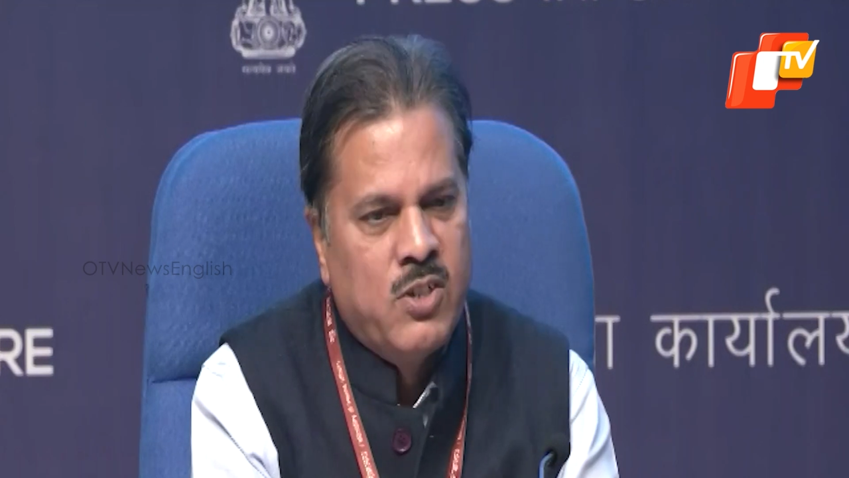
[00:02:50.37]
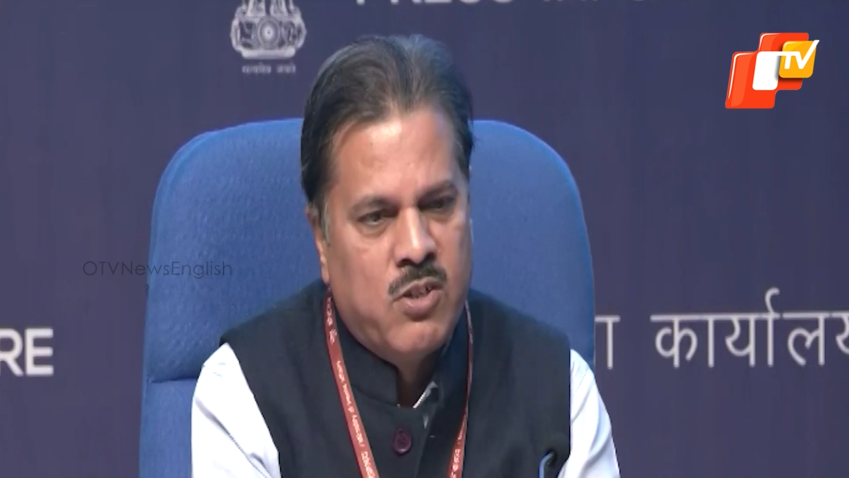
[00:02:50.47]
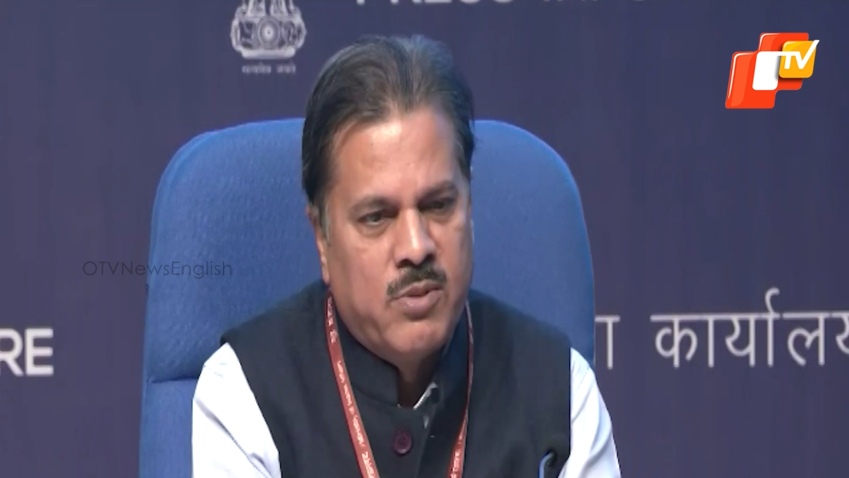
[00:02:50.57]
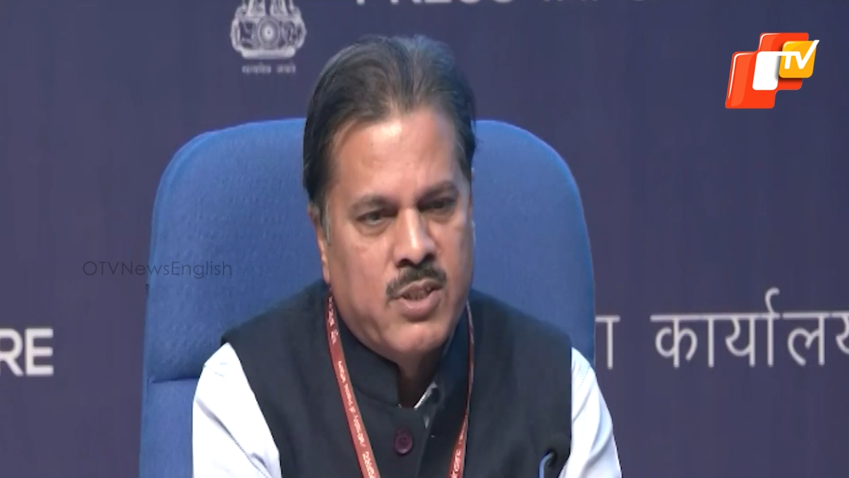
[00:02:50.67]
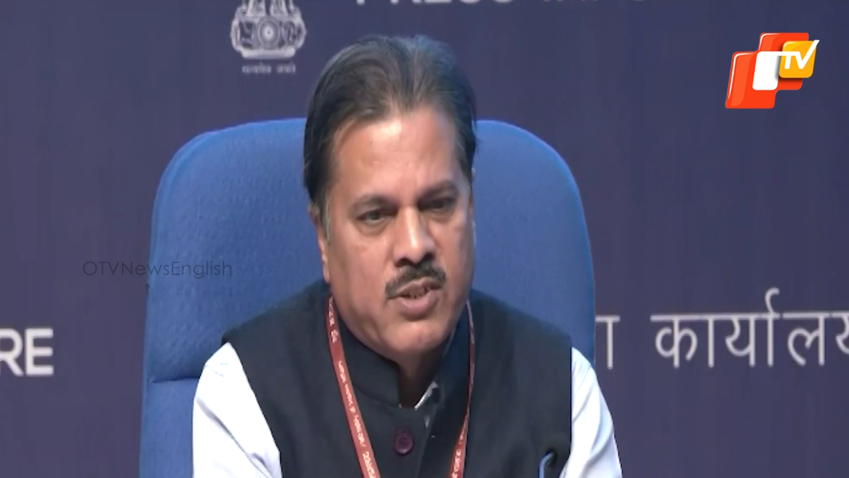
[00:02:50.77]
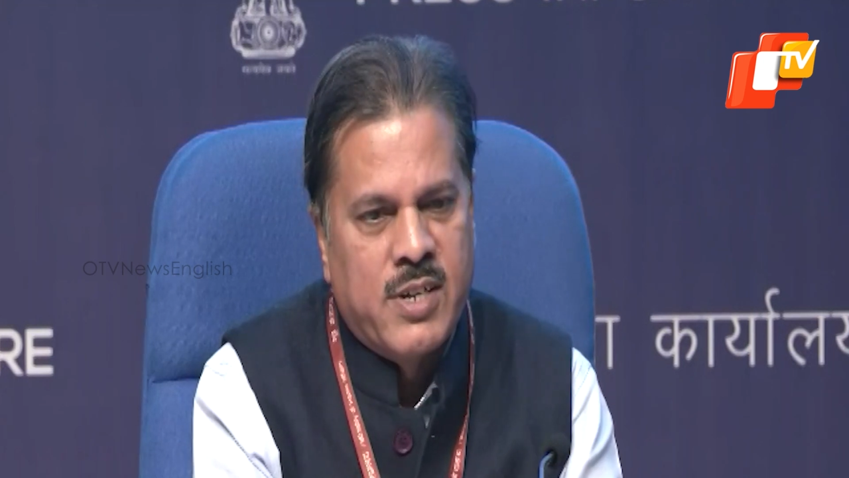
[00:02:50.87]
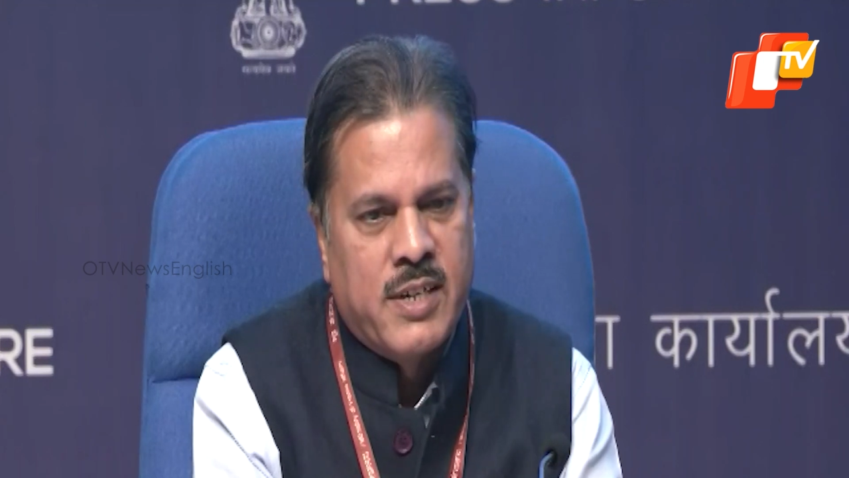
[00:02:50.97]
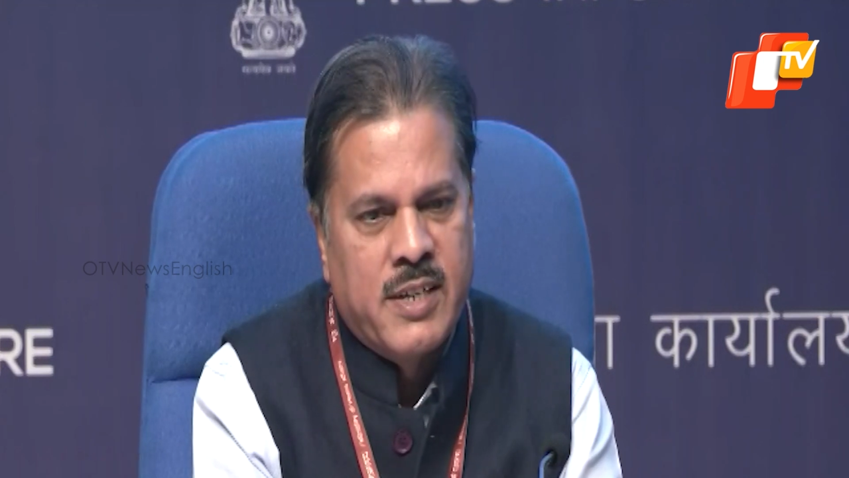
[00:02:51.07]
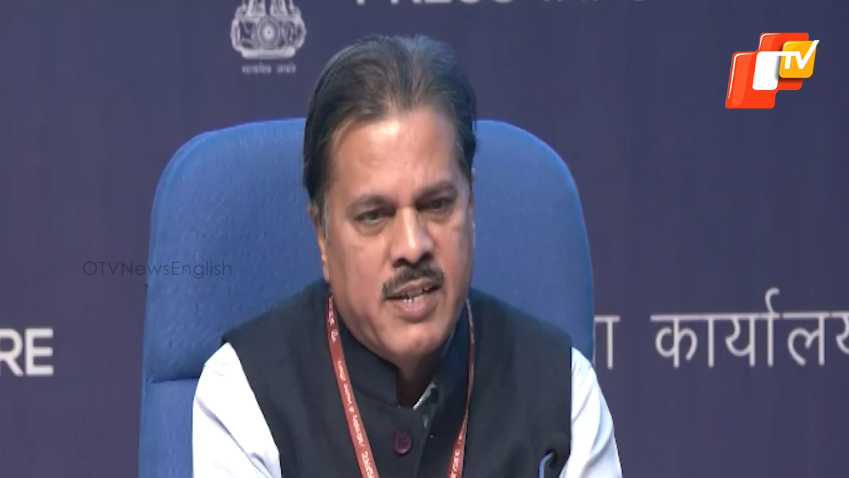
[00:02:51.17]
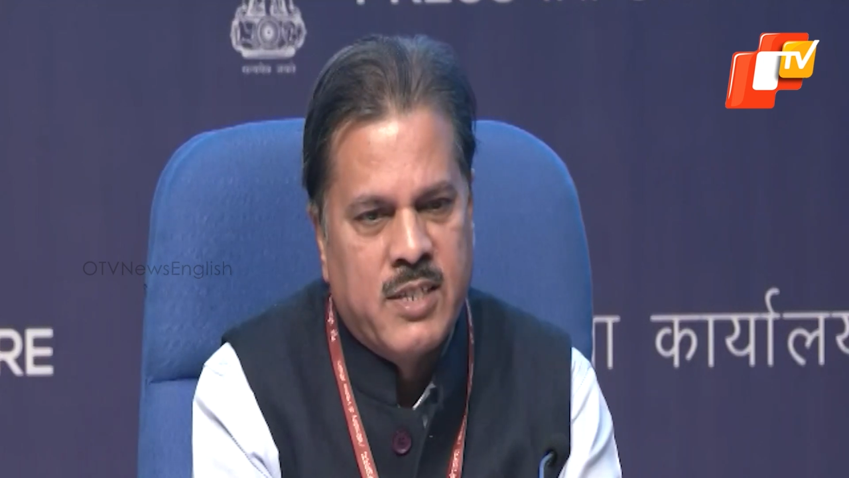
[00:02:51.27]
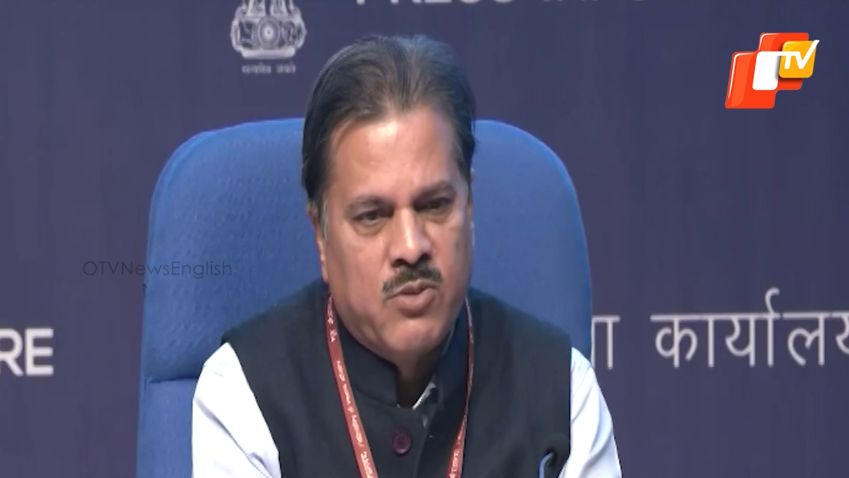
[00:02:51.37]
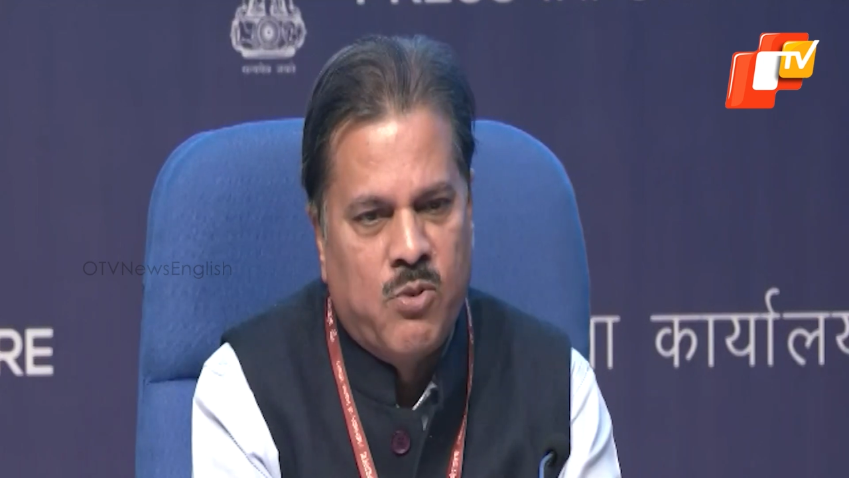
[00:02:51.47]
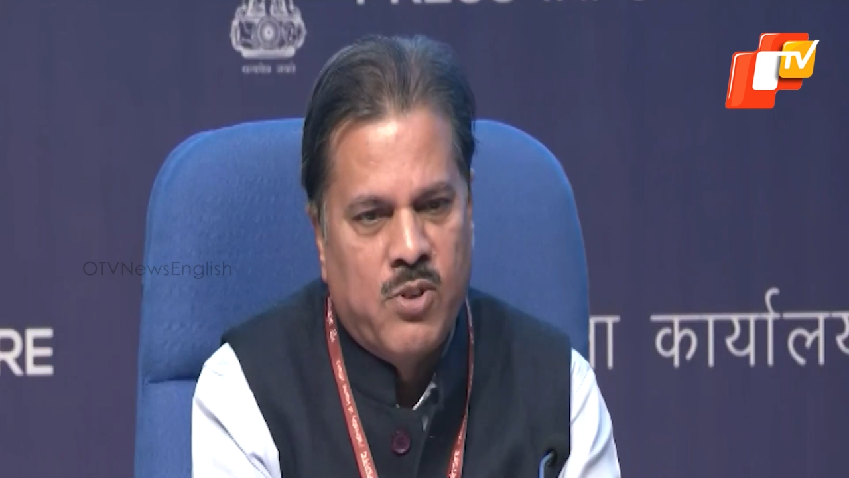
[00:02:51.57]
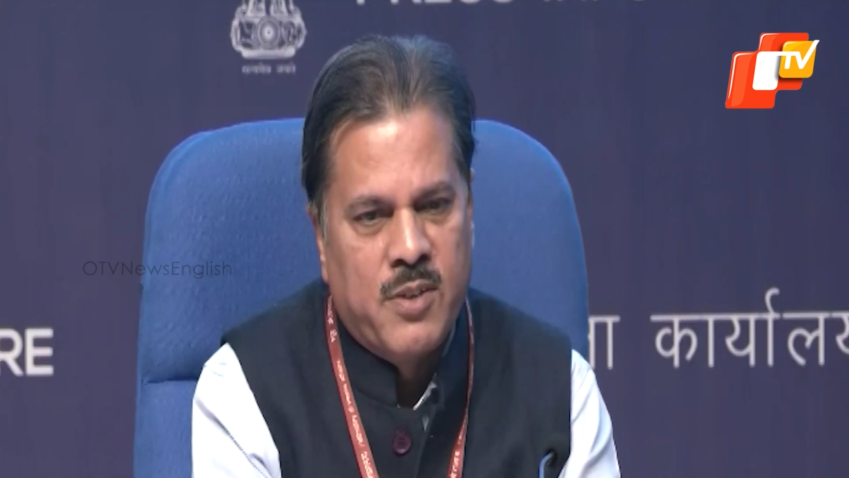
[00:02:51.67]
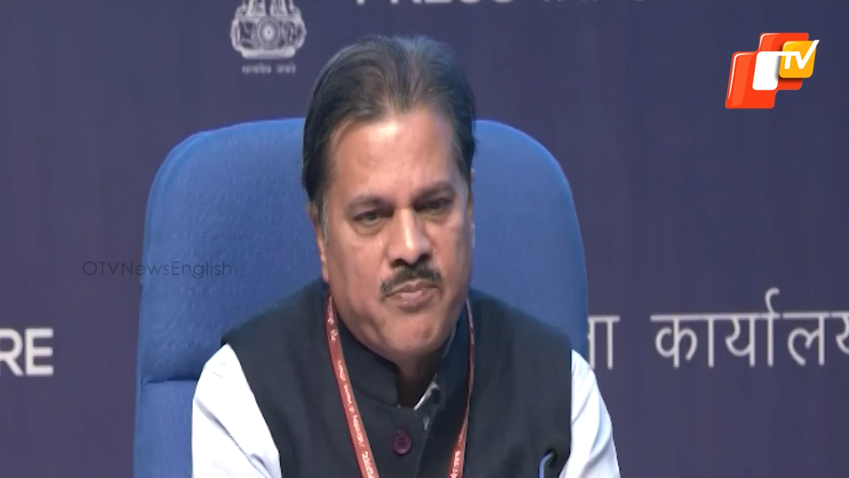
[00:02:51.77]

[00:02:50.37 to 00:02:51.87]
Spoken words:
over the country as a whole.